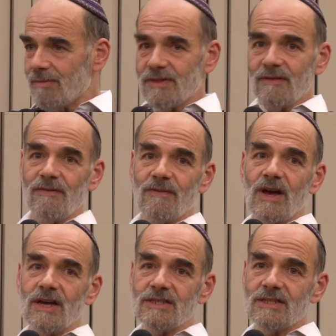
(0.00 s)
the
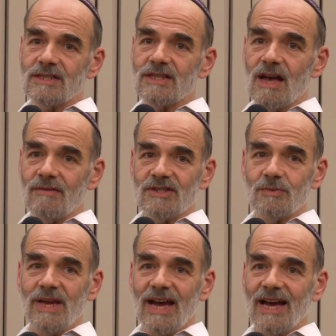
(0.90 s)
first service
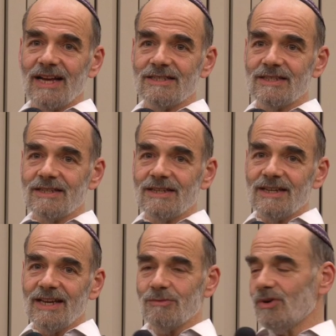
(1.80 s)
we had
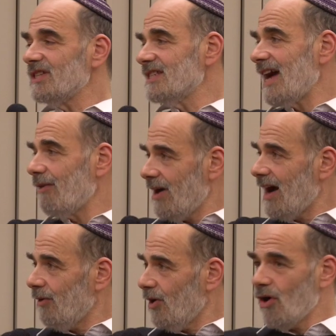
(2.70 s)
in what is now
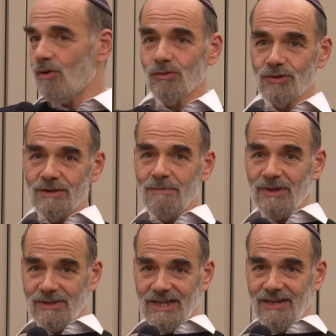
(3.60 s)
our old
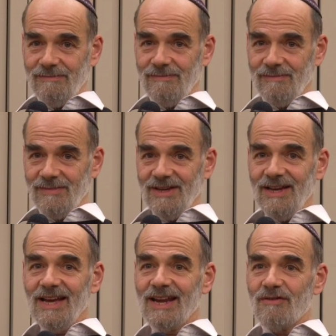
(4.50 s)
building.
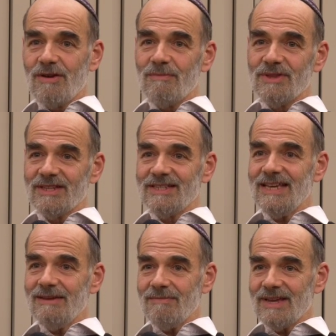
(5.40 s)
And I remember the
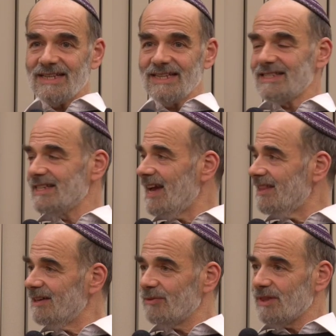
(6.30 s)
team getting
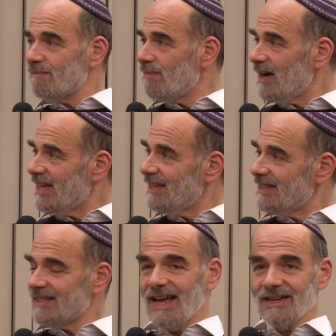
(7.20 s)
together with
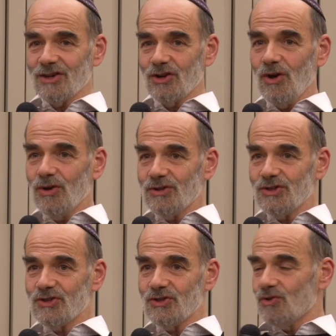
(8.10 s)
buckets and
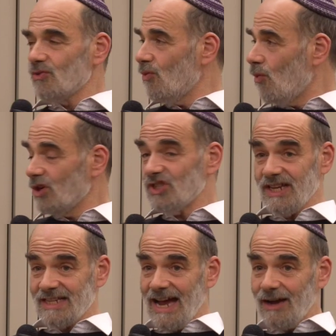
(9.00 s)
cloths to wash
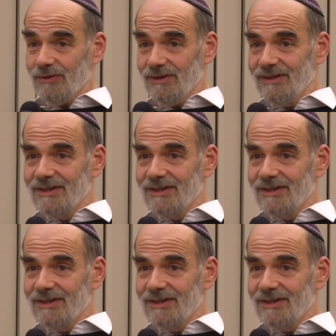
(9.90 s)
it down.